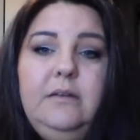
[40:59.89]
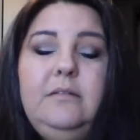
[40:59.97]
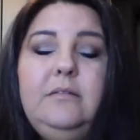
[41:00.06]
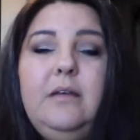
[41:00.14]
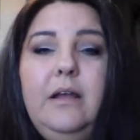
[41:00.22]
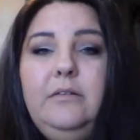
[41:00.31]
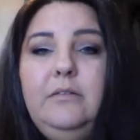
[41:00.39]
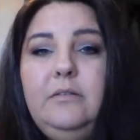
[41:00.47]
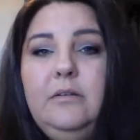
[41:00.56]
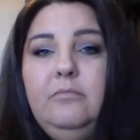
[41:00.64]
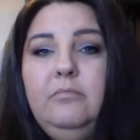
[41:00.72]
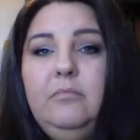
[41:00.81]

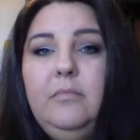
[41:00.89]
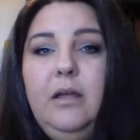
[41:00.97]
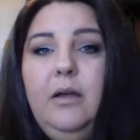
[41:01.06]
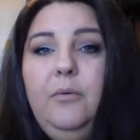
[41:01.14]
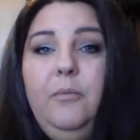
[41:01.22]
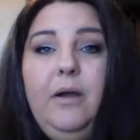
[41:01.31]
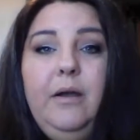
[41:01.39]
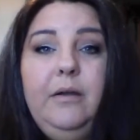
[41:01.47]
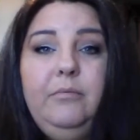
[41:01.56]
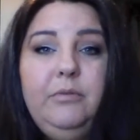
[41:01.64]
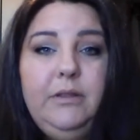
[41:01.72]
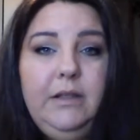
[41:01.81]
decides, wow, I
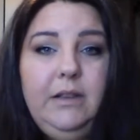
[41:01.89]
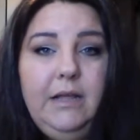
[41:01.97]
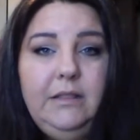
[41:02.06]
really